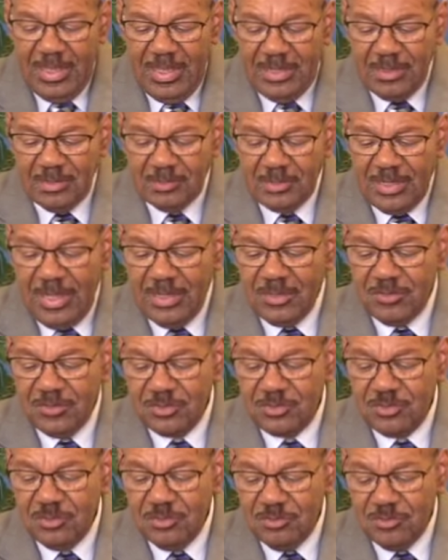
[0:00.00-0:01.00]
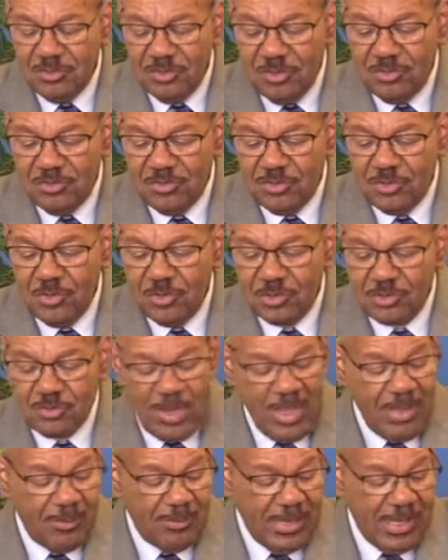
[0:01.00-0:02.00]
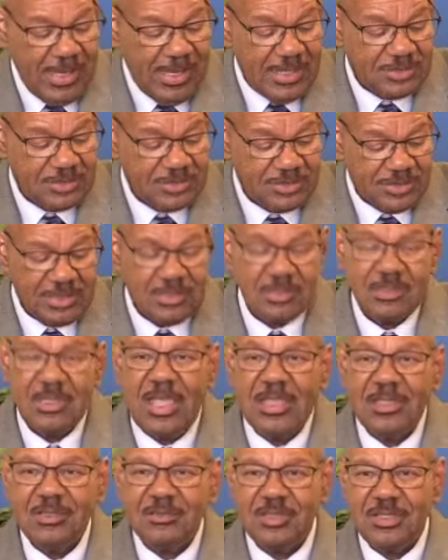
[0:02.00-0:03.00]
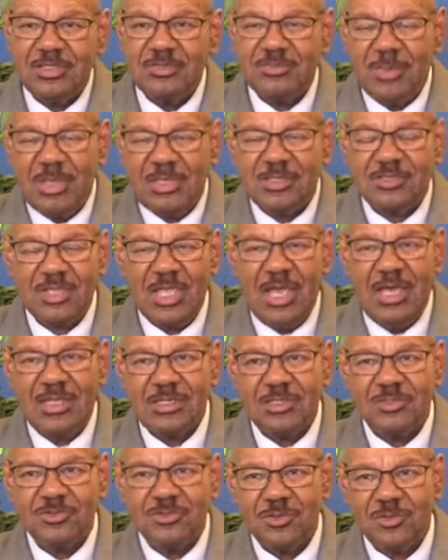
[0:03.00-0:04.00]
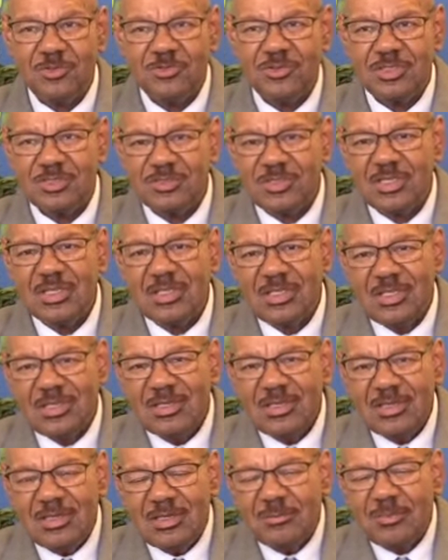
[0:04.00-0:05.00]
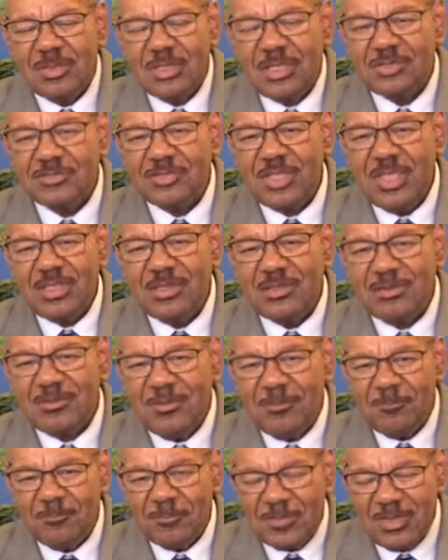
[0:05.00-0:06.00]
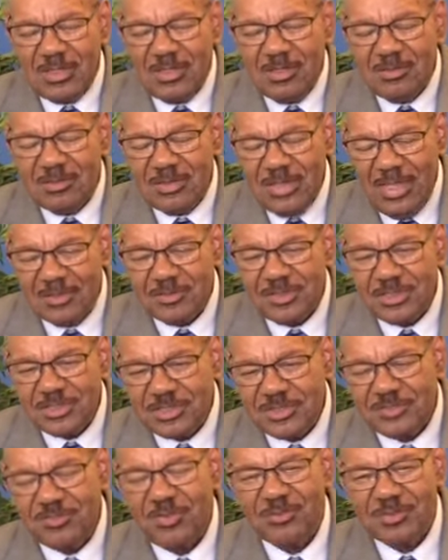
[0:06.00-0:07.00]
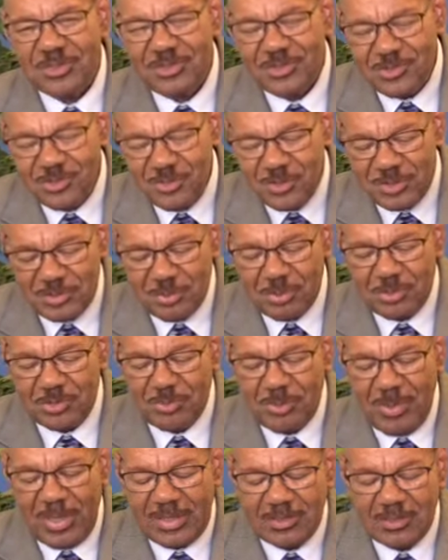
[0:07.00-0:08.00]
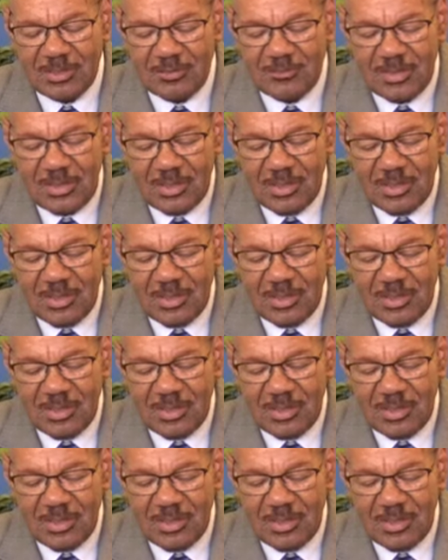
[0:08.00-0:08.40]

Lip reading: lot of the Jewish rabbis didn't like these Messianic Jews because they, now this is from the Jewish perspective,